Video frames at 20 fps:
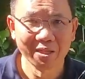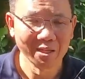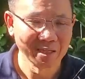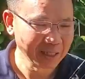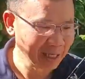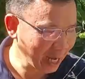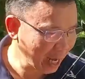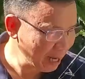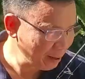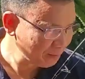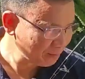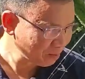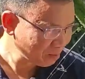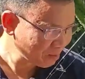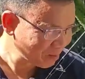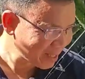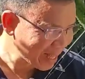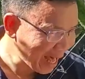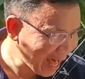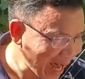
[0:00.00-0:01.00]
Okay,
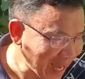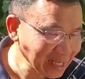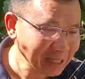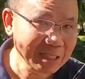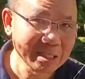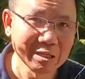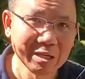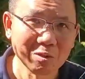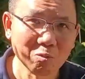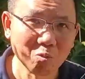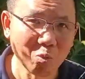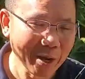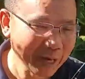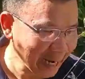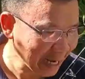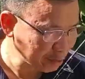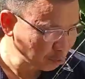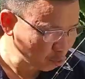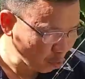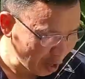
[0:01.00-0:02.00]
that's when
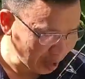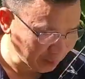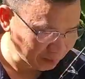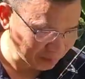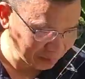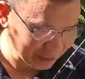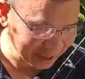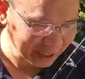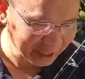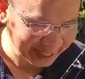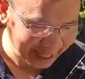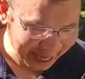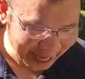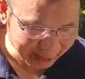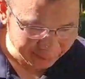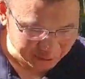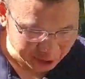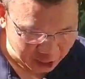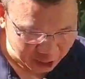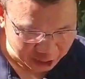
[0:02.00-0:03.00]
I drift because they
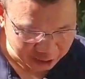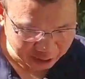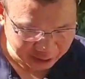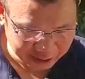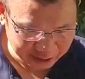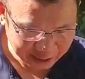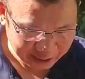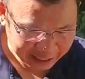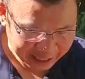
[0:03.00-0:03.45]
have current.